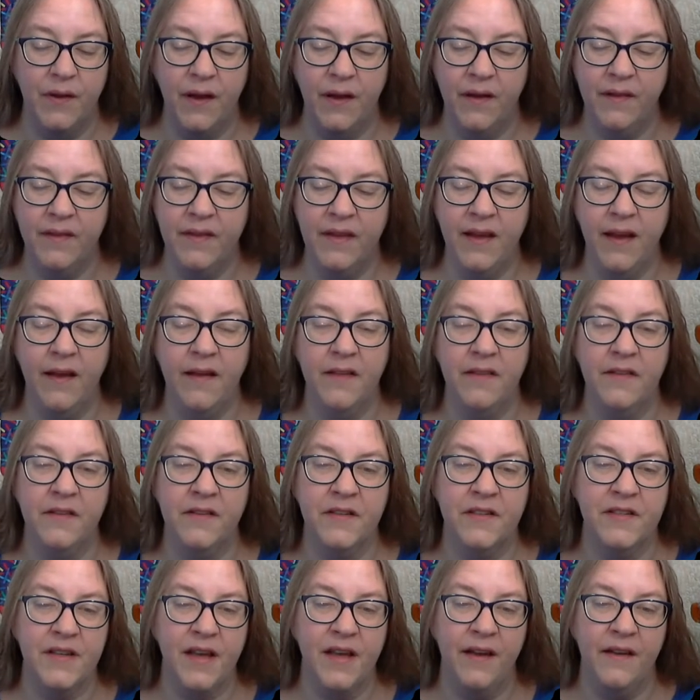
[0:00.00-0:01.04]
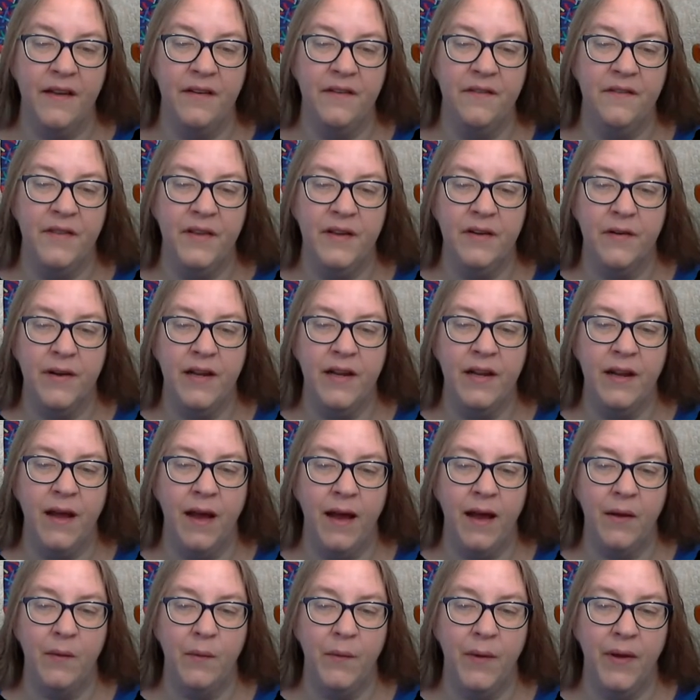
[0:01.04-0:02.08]
on the other side of the great
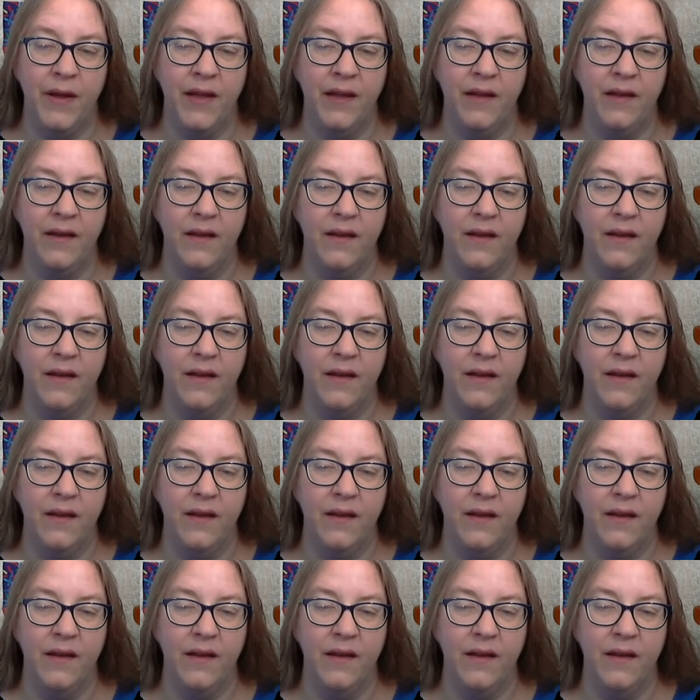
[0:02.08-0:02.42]
highway,